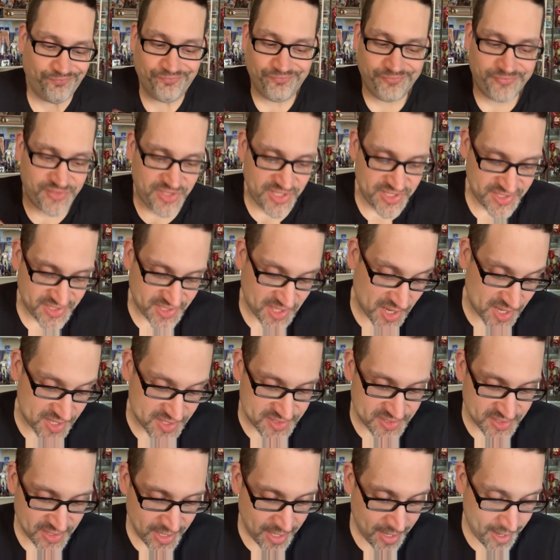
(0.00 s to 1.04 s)
Just
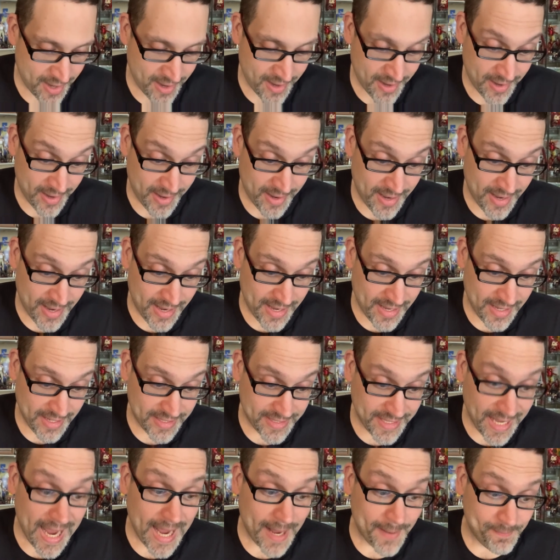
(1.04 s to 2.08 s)
because.
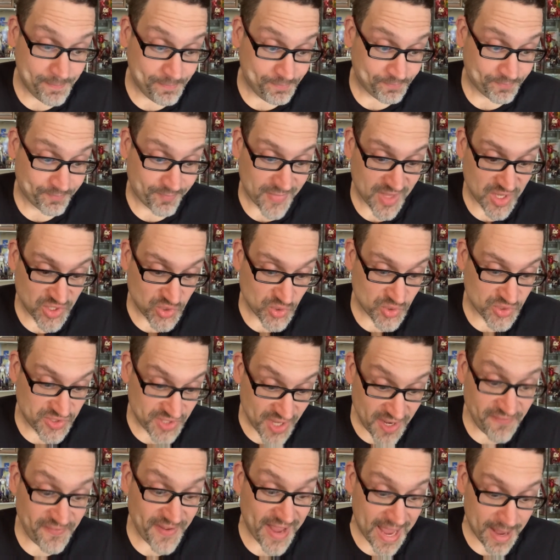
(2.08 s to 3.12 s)
Yeah. So
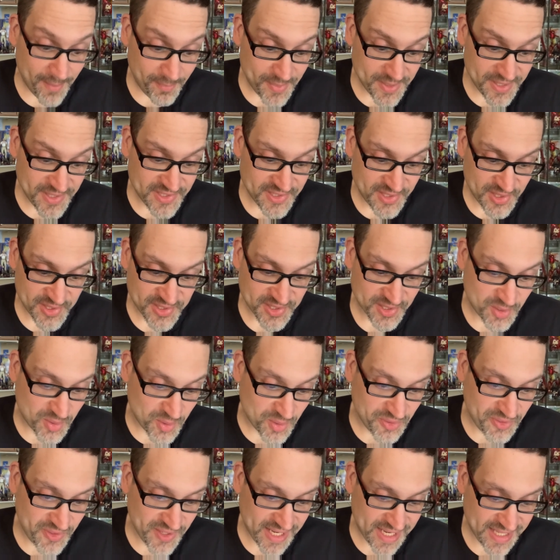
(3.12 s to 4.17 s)
stuff happens. There's a
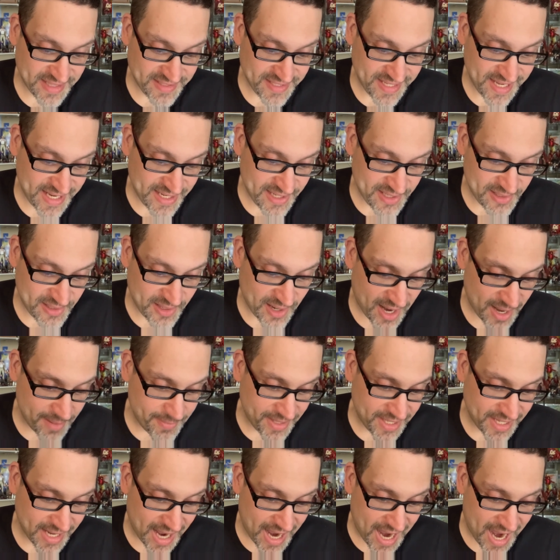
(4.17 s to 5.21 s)
cool thing at the end here. I
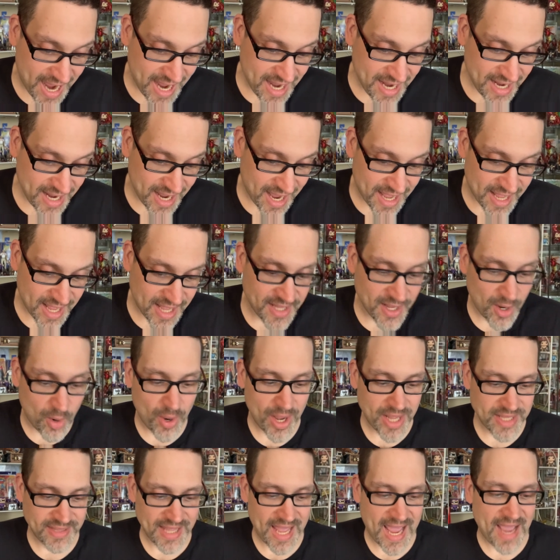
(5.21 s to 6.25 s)
mean,
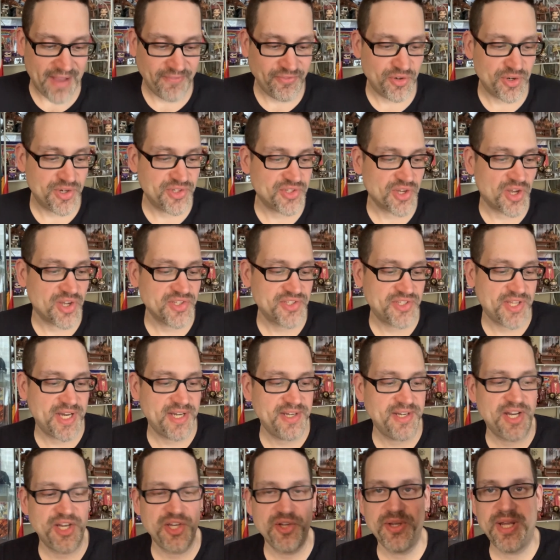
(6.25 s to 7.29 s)
after it's all said
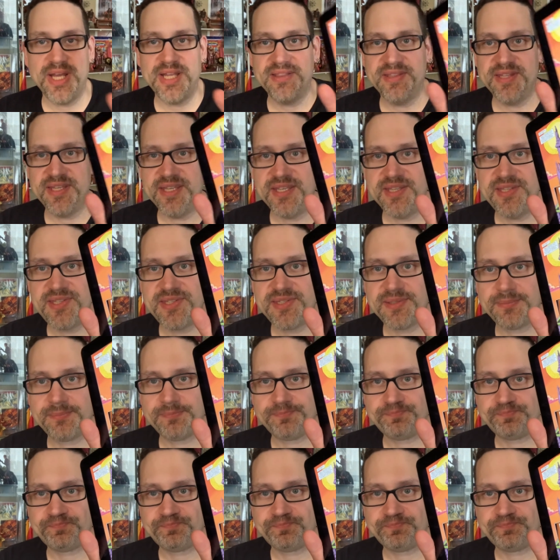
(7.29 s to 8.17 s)
and done, you get these.